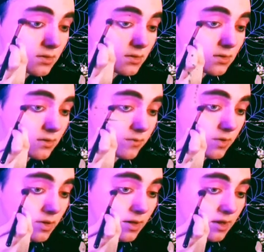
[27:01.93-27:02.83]
We're
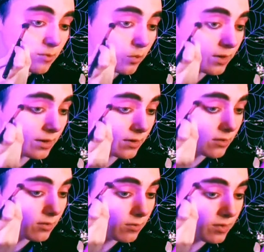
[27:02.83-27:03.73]
going to kind of bring it out a
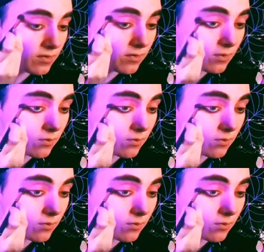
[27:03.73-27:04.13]
little bit too.